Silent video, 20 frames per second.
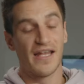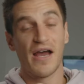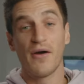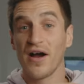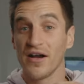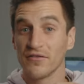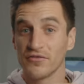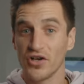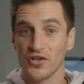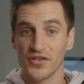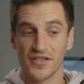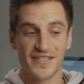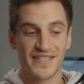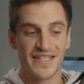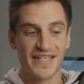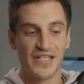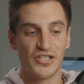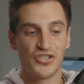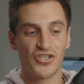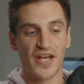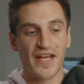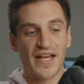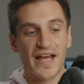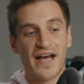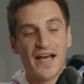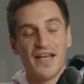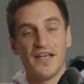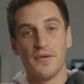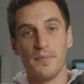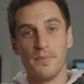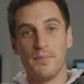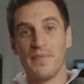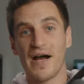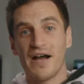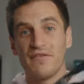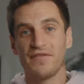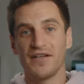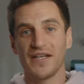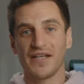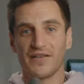Now I've got the DJI
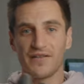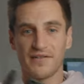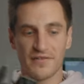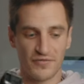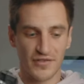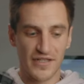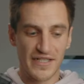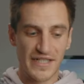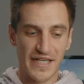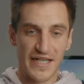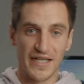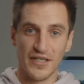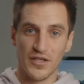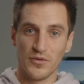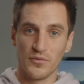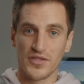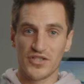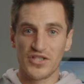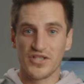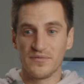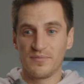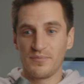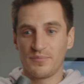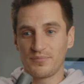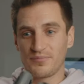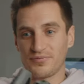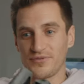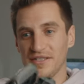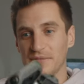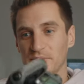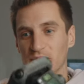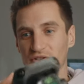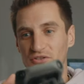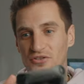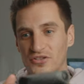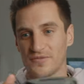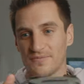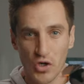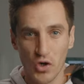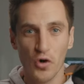Mavic 3 here, which is pretty
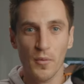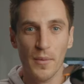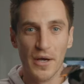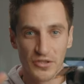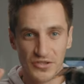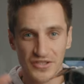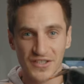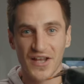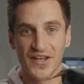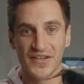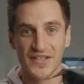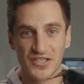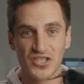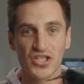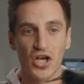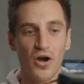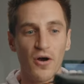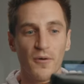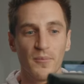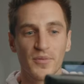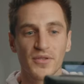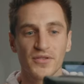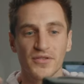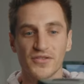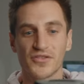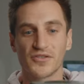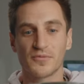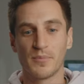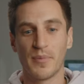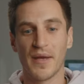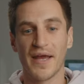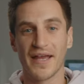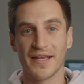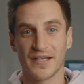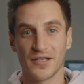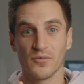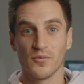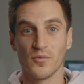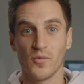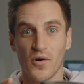much almost like the top
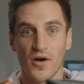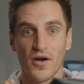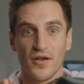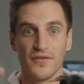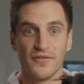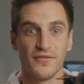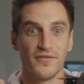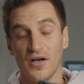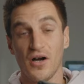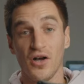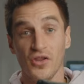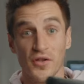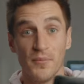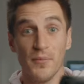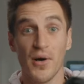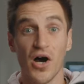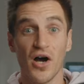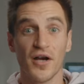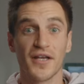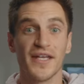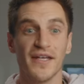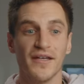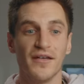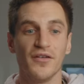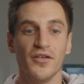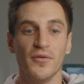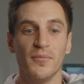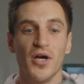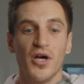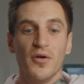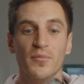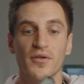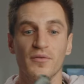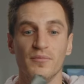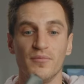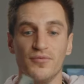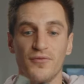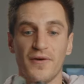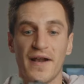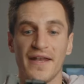spec one on the market at the
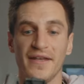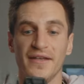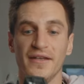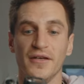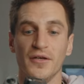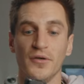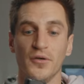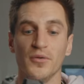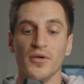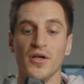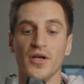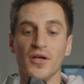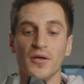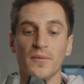moment, brand new.